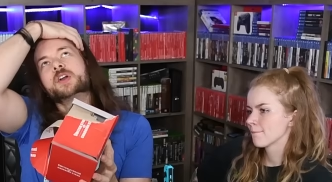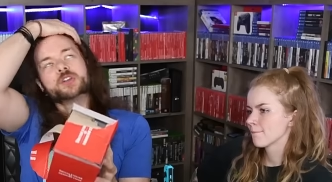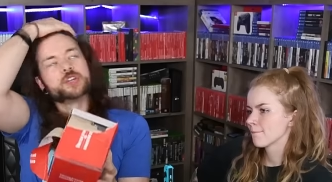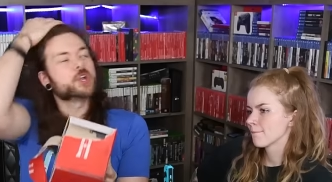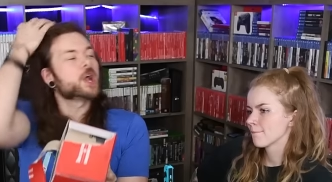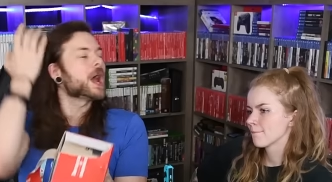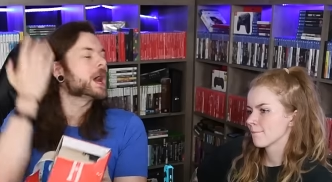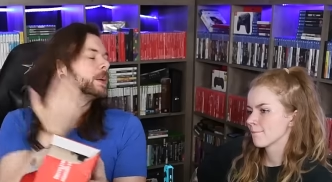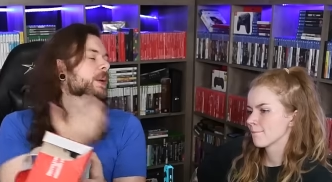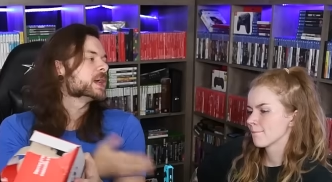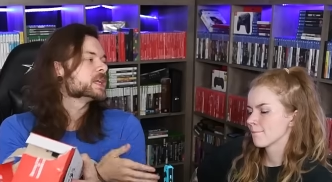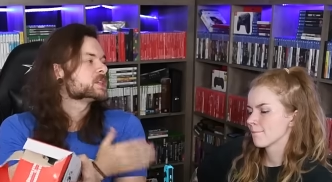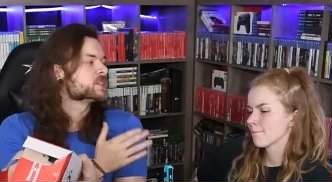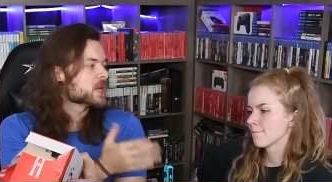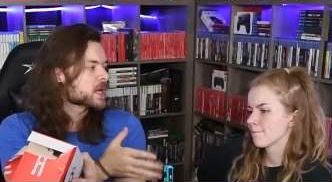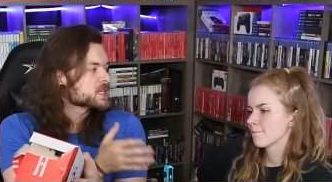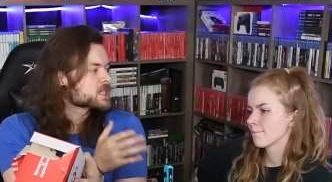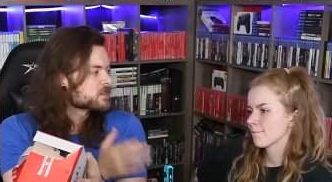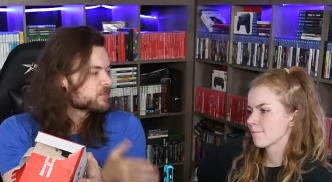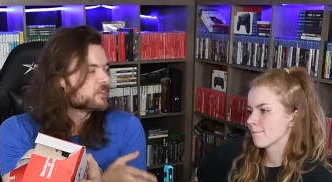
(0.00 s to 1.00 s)
Speaker 1: know how I
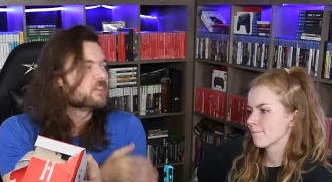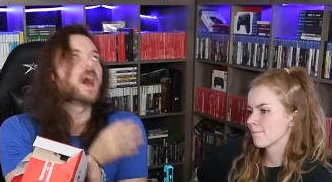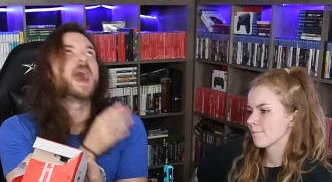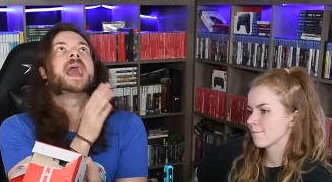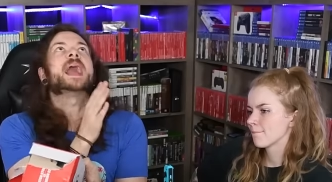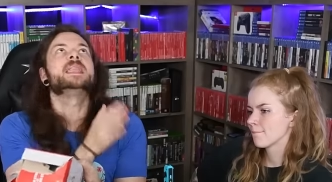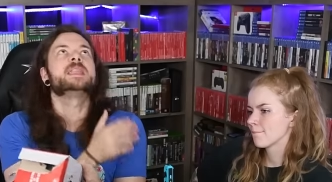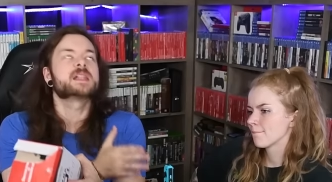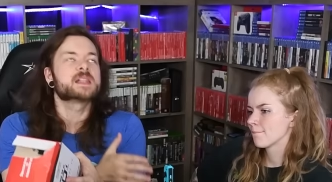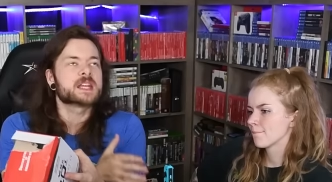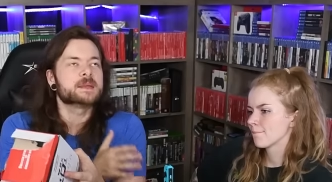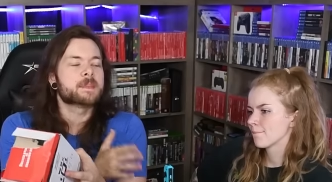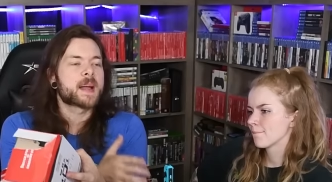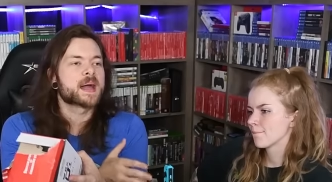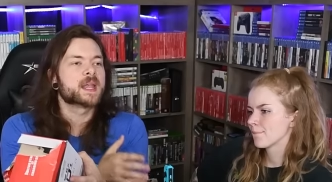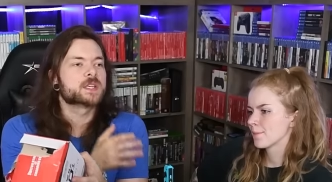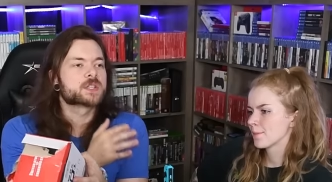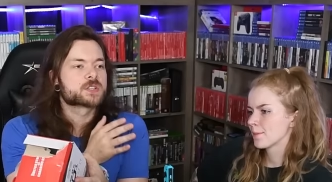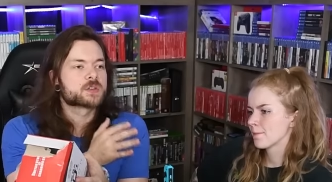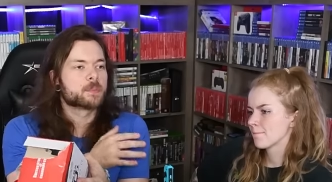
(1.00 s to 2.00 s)
just finally
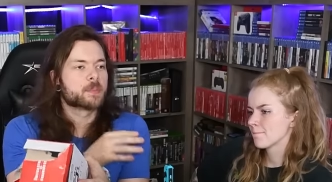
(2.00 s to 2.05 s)
managed to